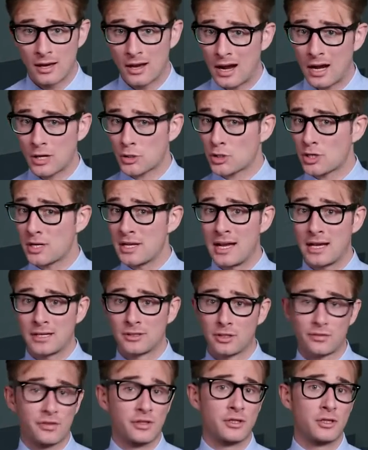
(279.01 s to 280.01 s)
actually had
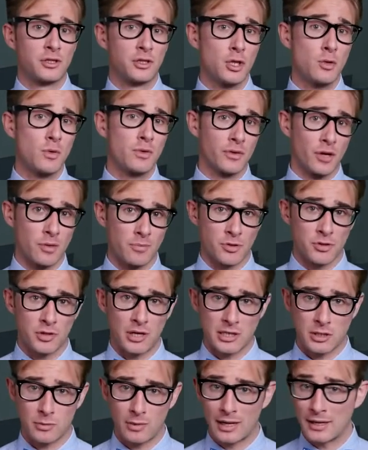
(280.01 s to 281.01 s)
nothing to do with
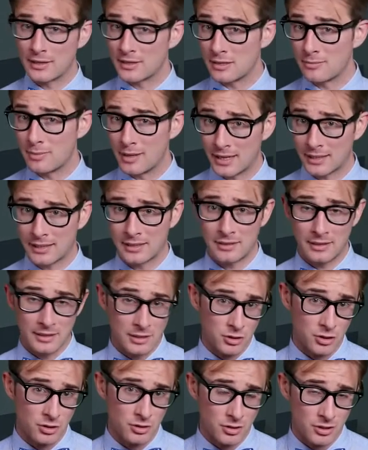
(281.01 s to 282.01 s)
homosexuality back in
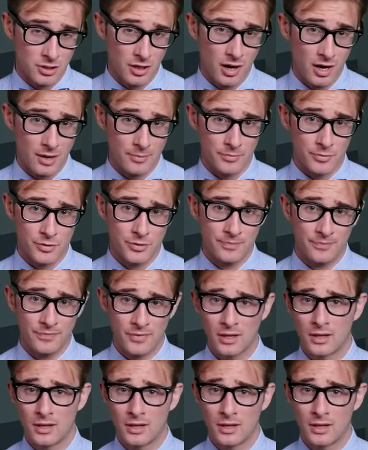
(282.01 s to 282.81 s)
ancient times.